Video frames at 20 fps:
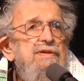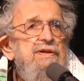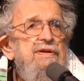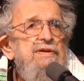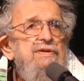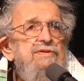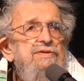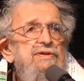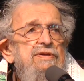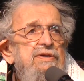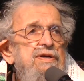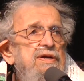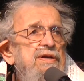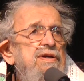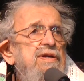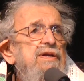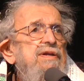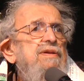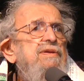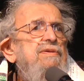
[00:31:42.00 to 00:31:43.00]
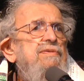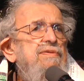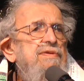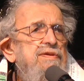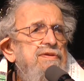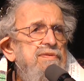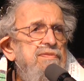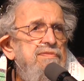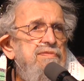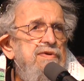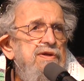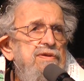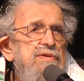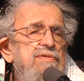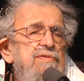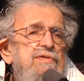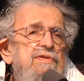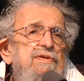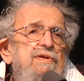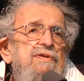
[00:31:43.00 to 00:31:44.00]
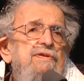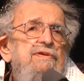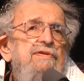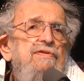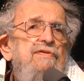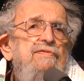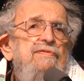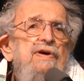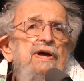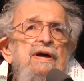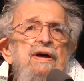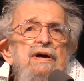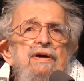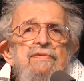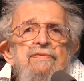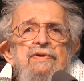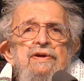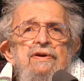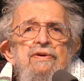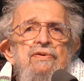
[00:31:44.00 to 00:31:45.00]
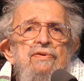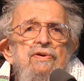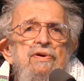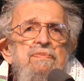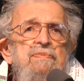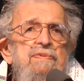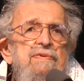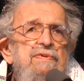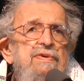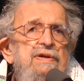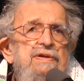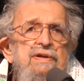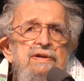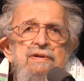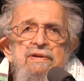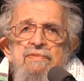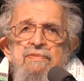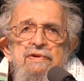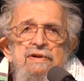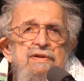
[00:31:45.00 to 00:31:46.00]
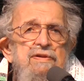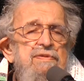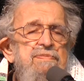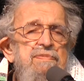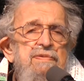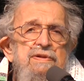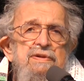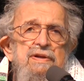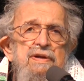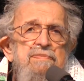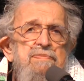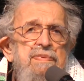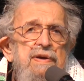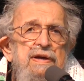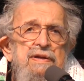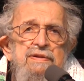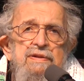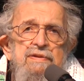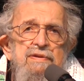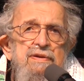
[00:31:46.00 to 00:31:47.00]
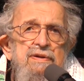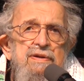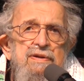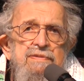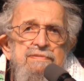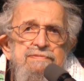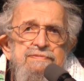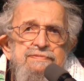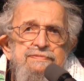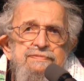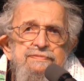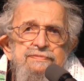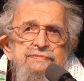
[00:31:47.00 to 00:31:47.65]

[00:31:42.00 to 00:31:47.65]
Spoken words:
teacher in Hinduism. Hindus also reincorporated him in their pantheon.